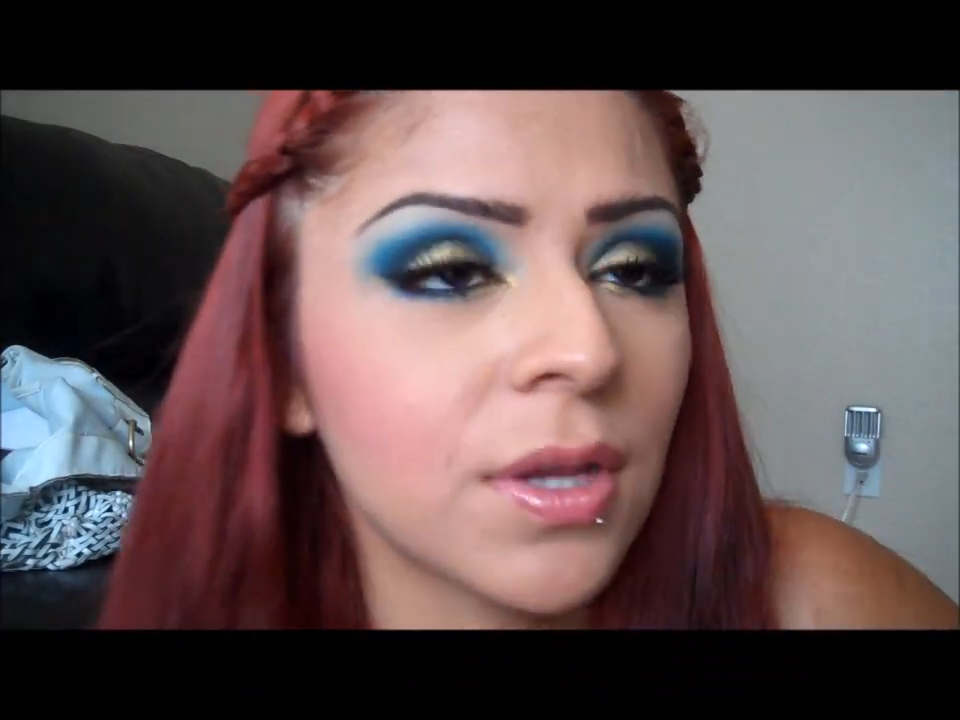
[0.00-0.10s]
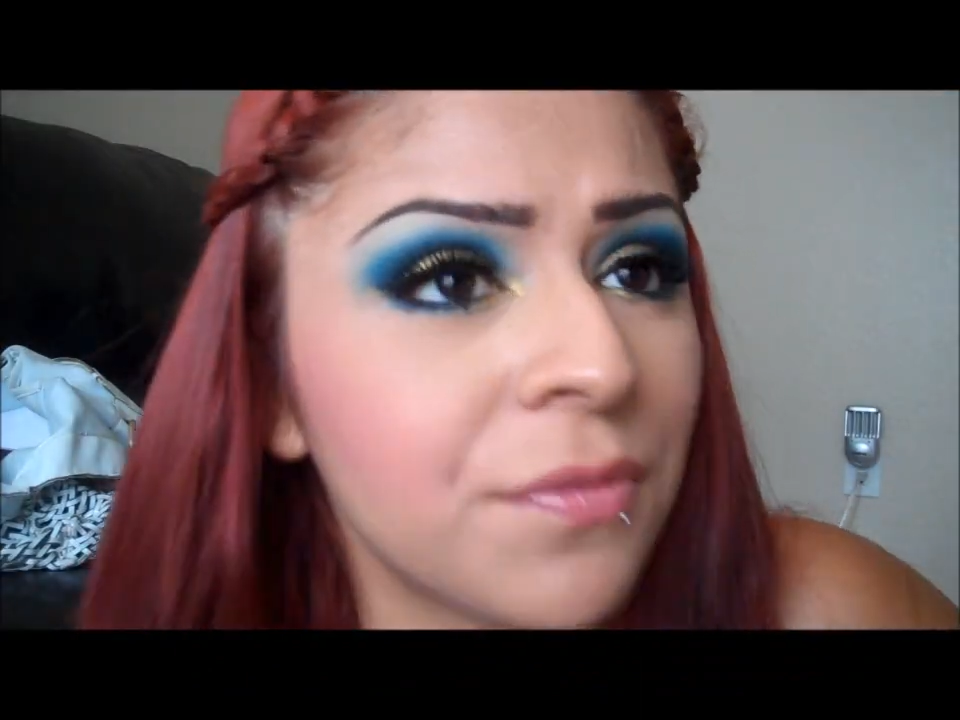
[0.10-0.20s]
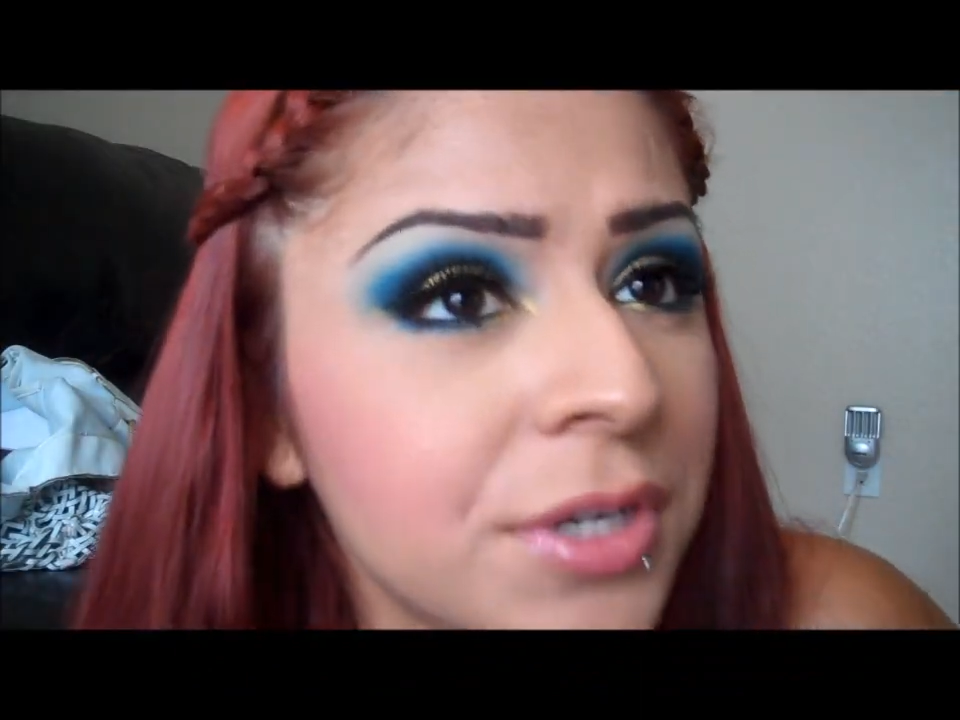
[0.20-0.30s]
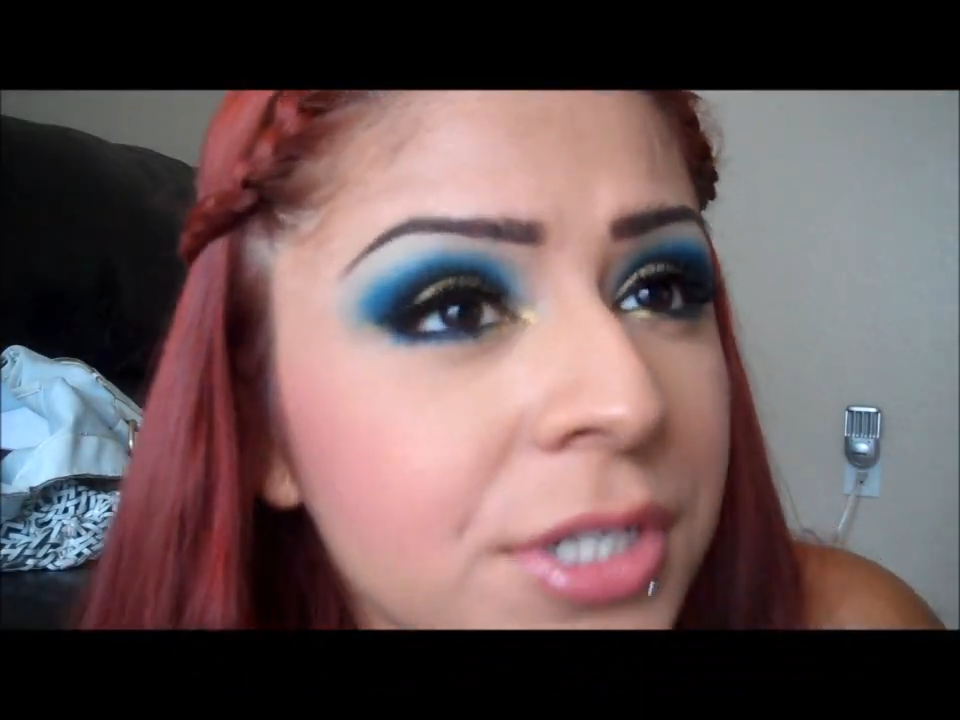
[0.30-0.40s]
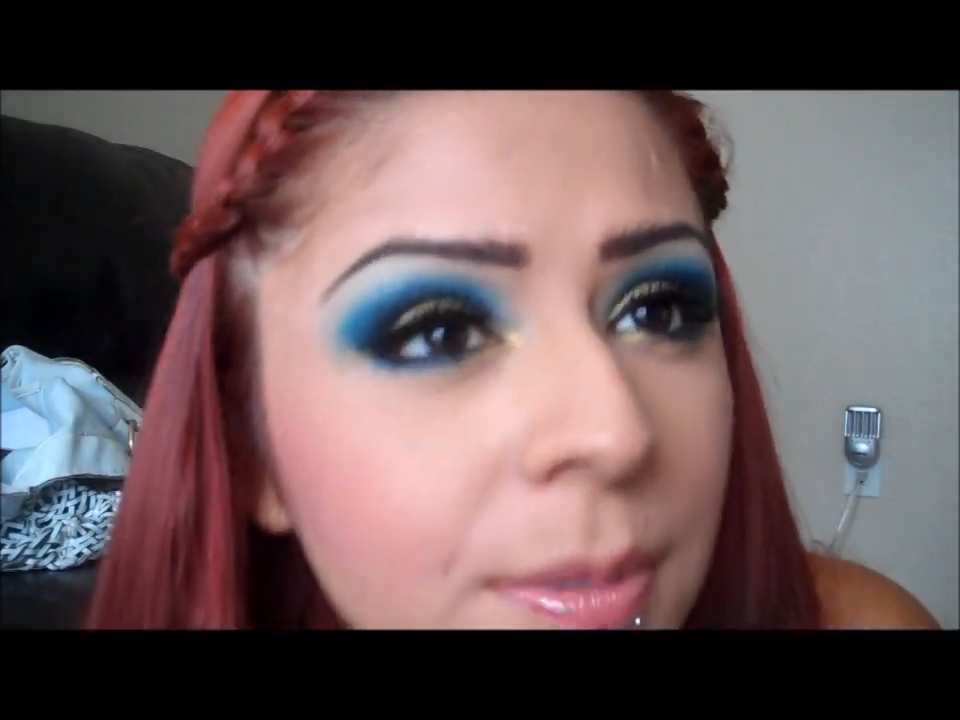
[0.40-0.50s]
I
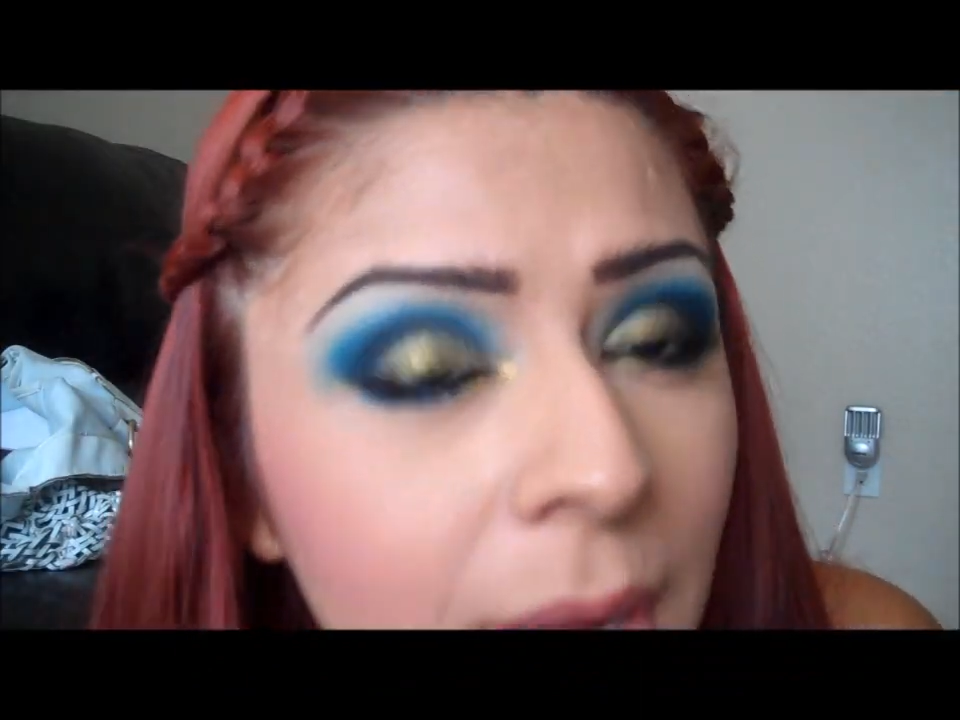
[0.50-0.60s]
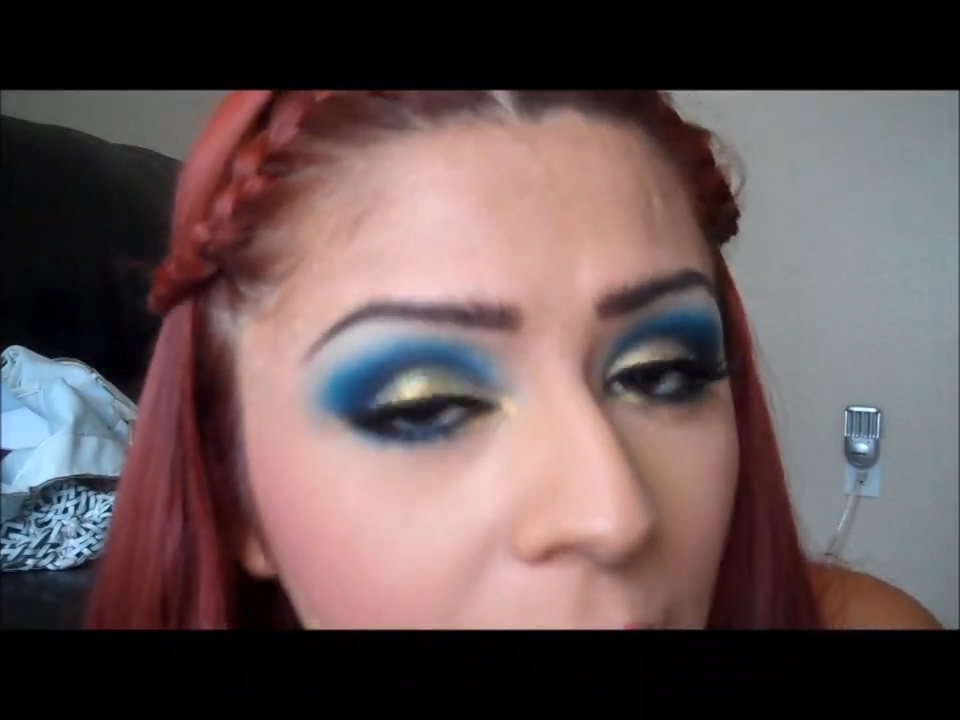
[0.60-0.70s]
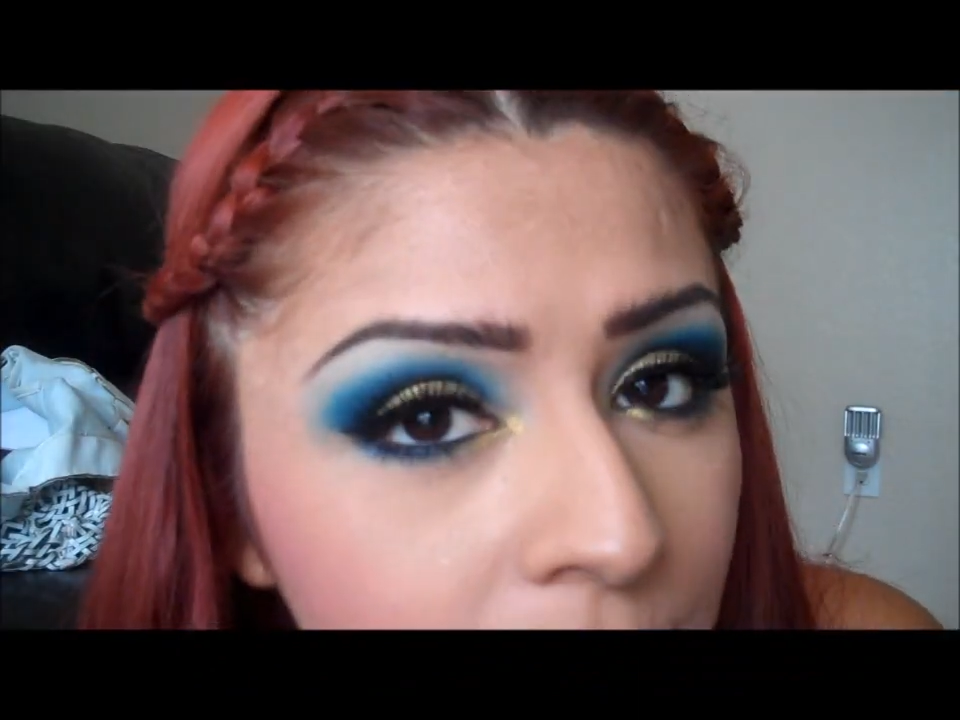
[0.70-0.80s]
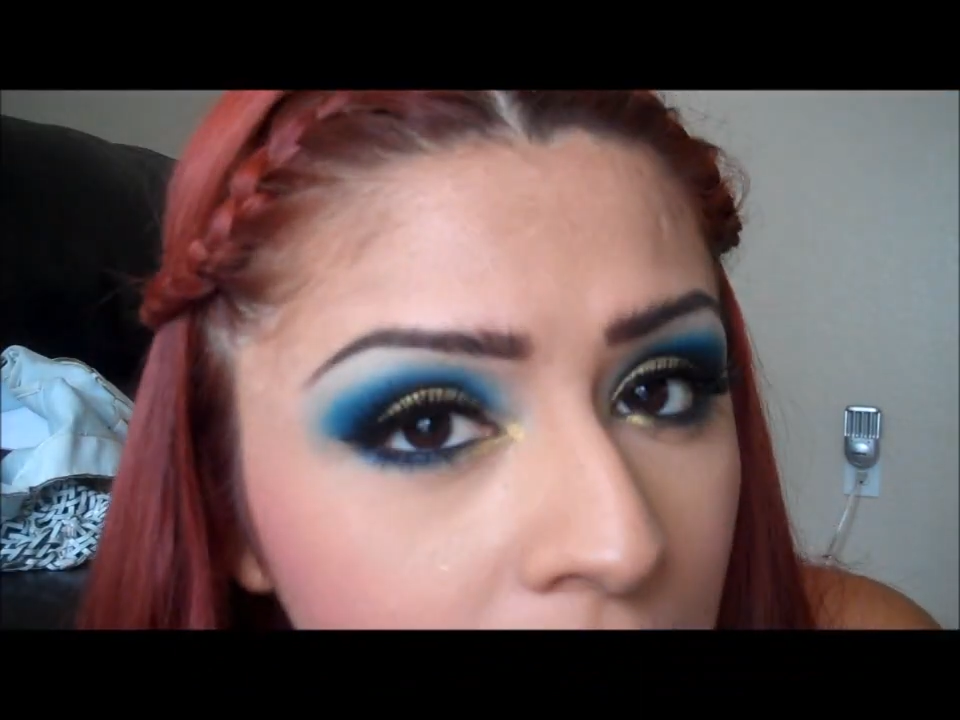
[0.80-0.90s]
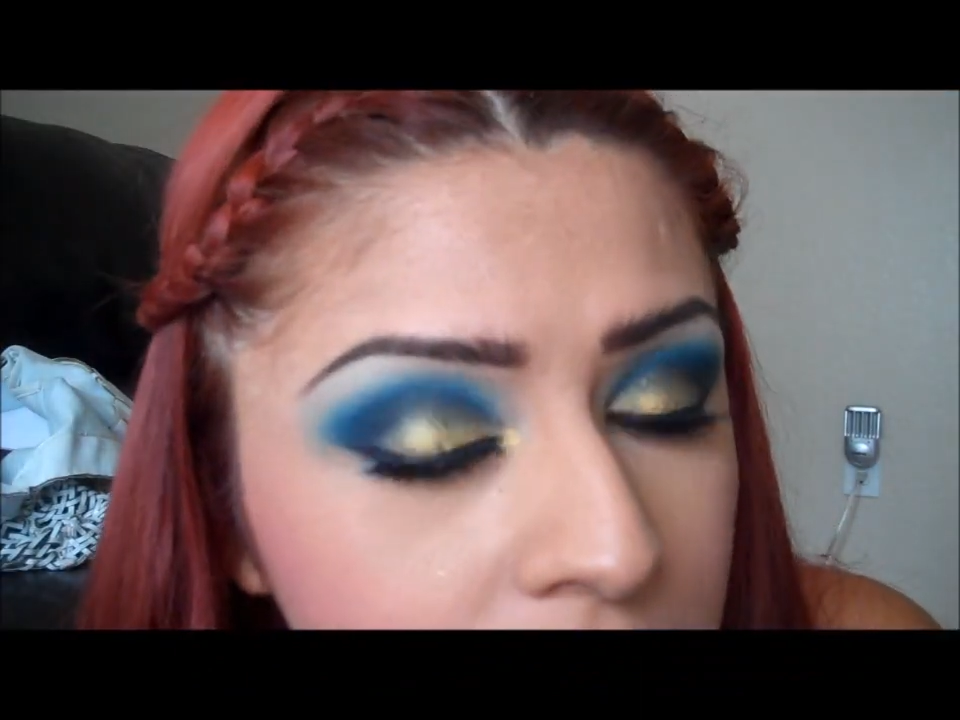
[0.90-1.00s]
finished up my
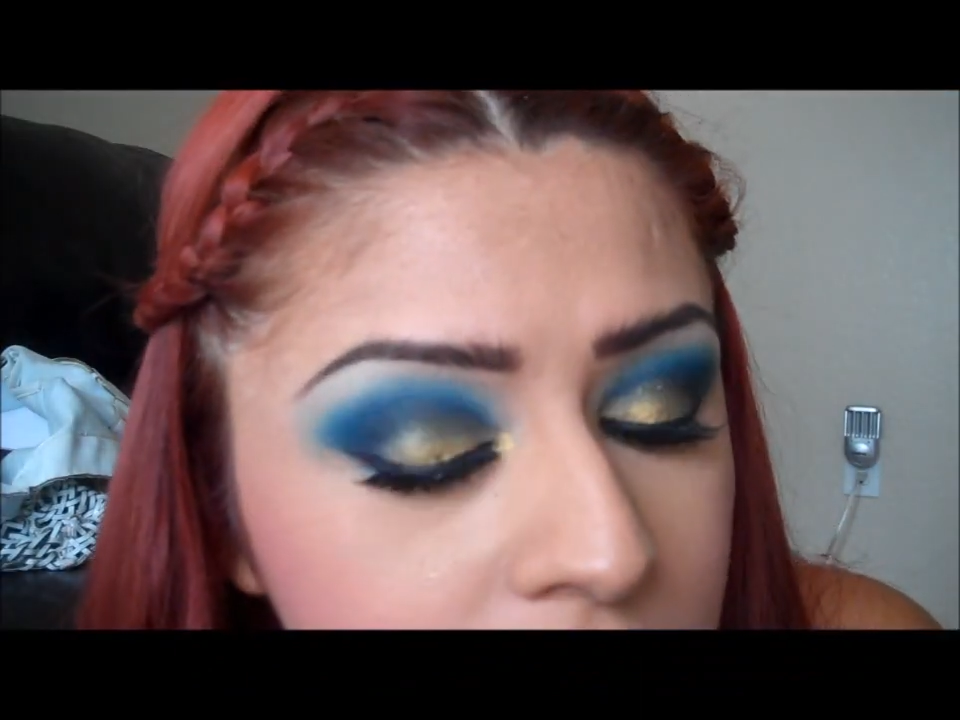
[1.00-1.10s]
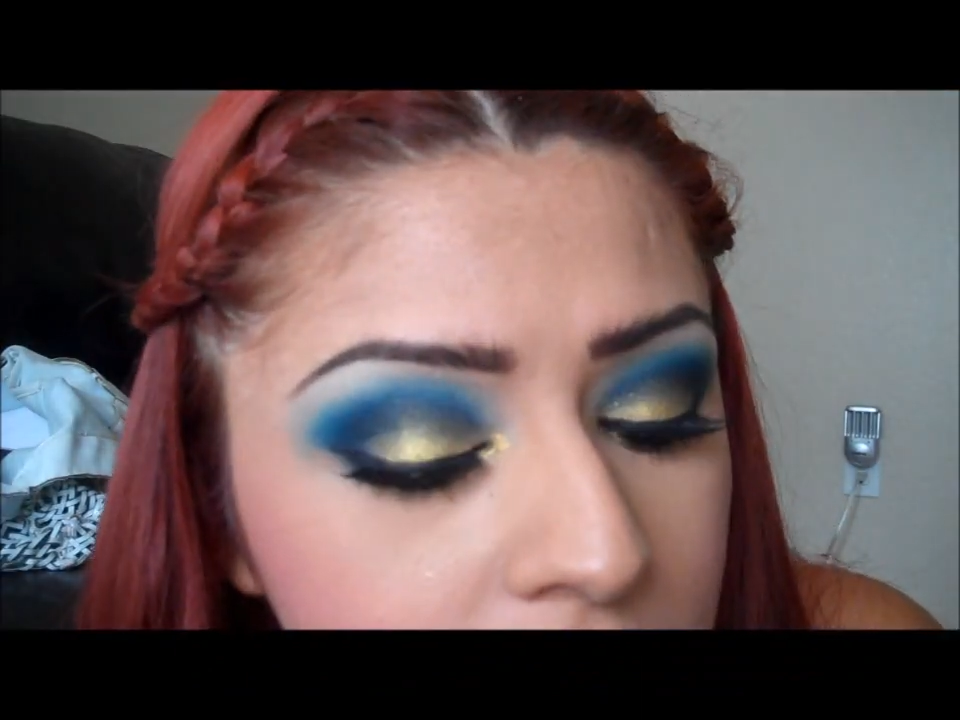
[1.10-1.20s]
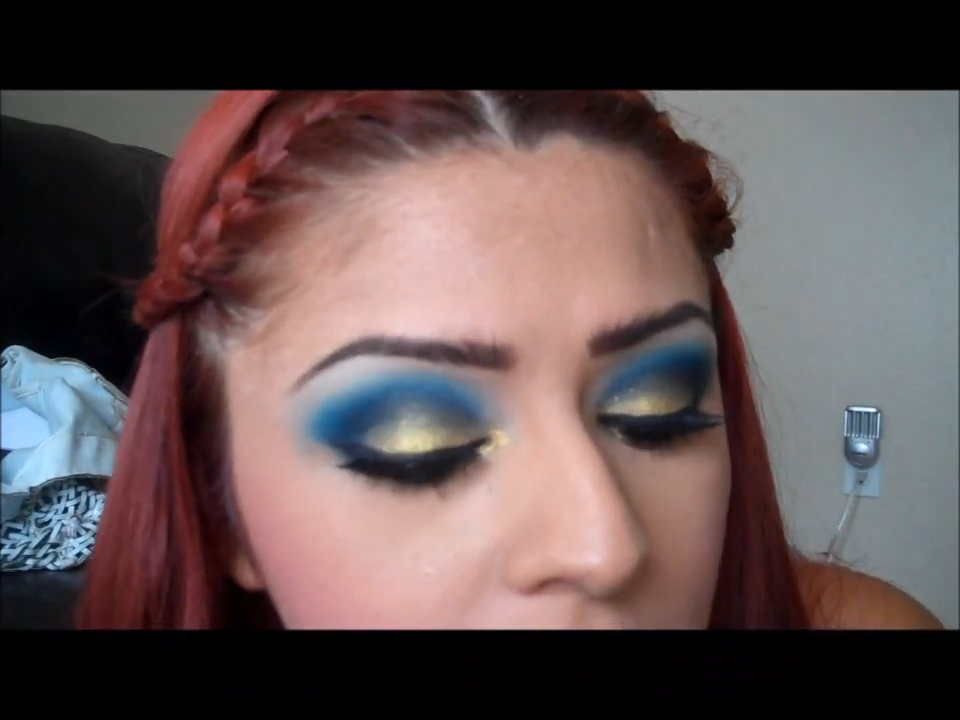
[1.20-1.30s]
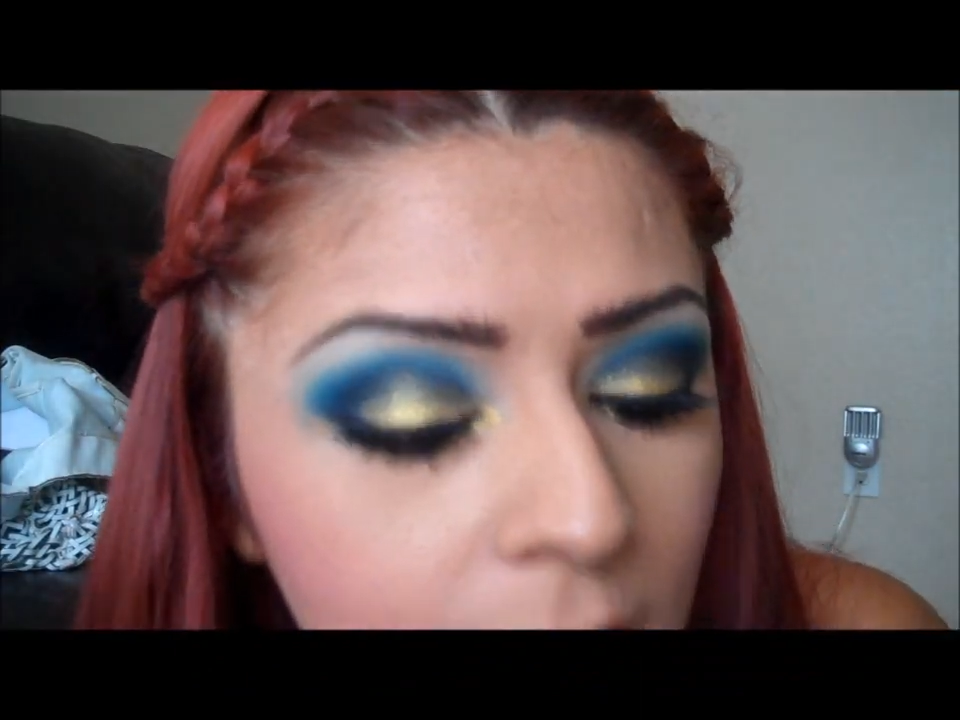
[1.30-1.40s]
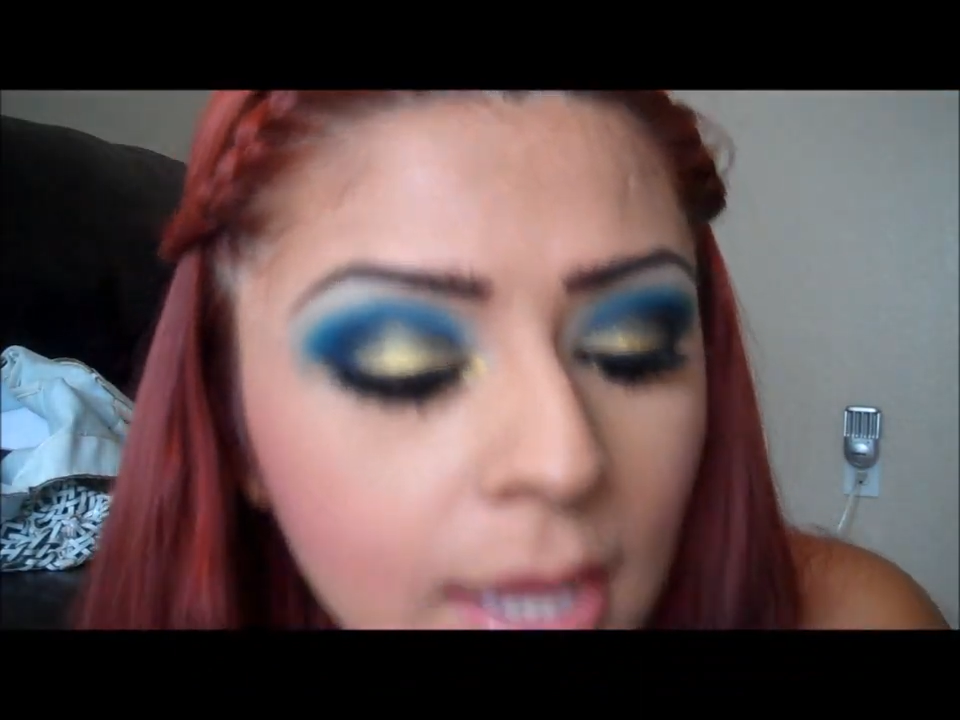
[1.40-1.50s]
eyebrows,